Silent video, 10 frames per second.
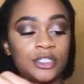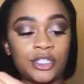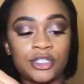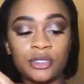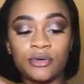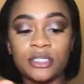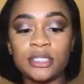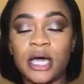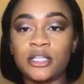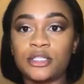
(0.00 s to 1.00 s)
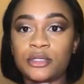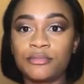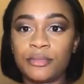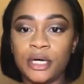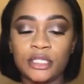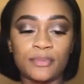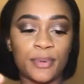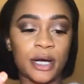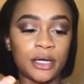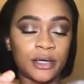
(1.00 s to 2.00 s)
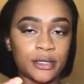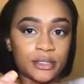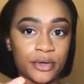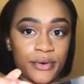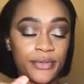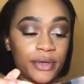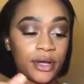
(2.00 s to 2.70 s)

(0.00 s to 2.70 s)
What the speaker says: just so it's not too much product on